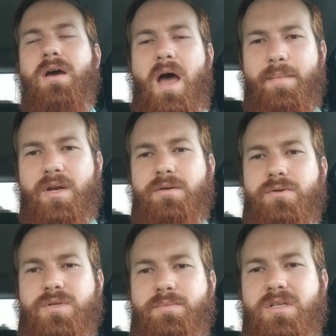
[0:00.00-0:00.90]
I'm going to
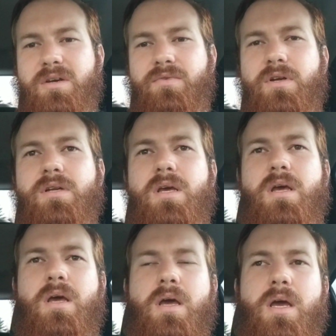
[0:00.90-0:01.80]
do something different.
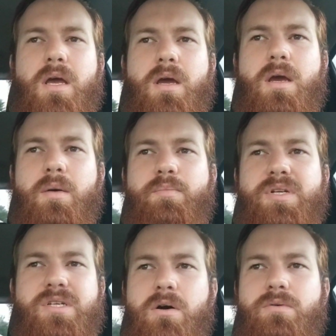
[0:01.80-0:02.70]

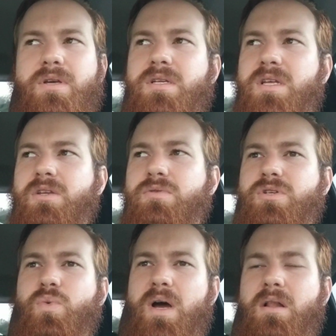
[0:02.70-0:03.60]
But don't continue to
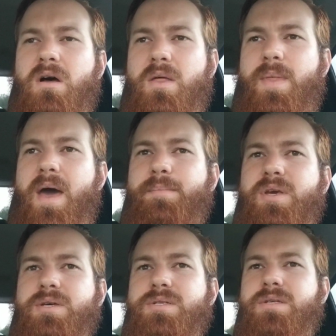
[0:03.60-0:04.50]
dwell on that
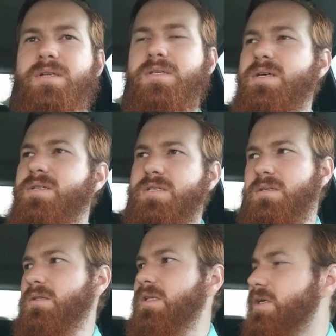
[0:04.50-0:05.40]
because it does
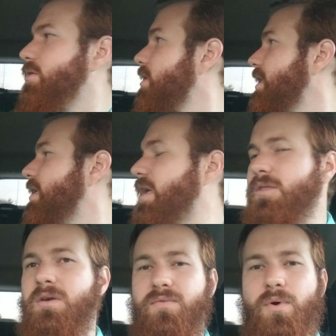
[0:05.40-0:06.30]
literally
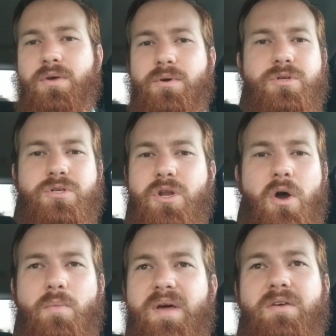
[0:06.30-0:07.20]
nothing for you. There's
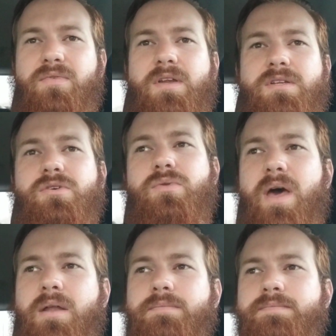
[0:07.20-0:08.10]
no benefit to do
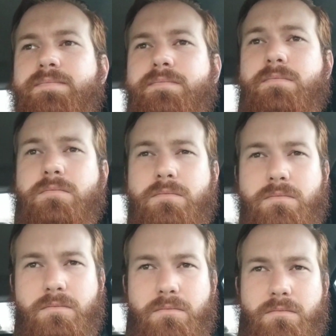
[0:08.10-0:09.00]
that.
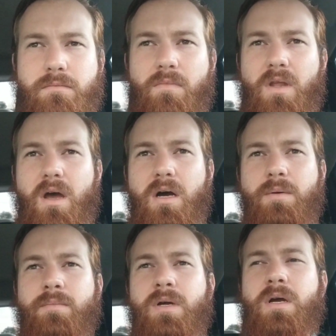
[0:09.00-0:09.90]

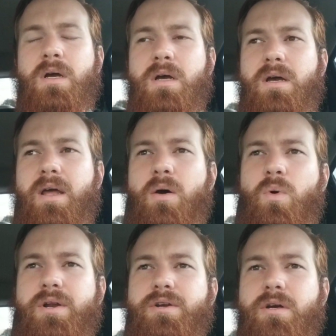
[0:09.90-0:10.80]
Um, and I
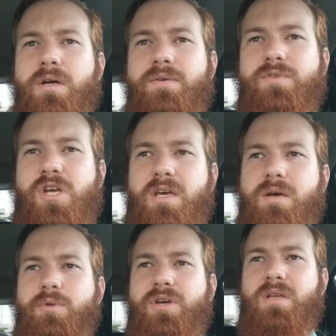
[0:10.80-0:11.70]
wonder if
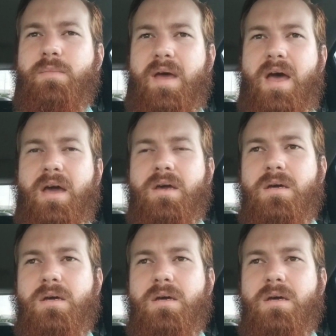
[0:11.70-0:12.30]
Jacob, looking back,